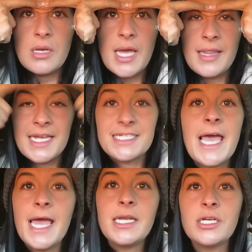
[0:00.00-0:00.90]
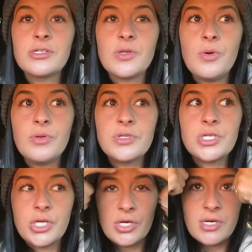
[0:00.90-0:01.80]
at like 10 years
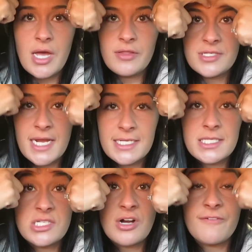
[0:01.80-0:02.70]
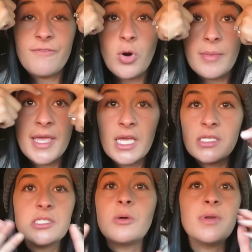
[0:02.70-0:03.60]
old, your other sinuses start forming.
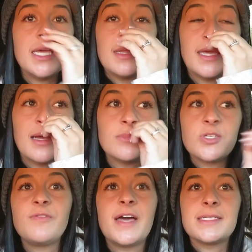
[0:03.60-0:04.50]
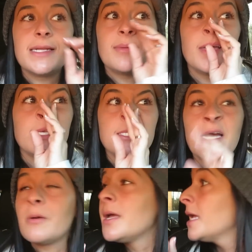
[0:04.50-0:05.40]
It's so neat. Like, I'm so fascinated by this
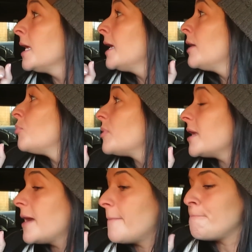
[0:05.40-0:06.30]
now. But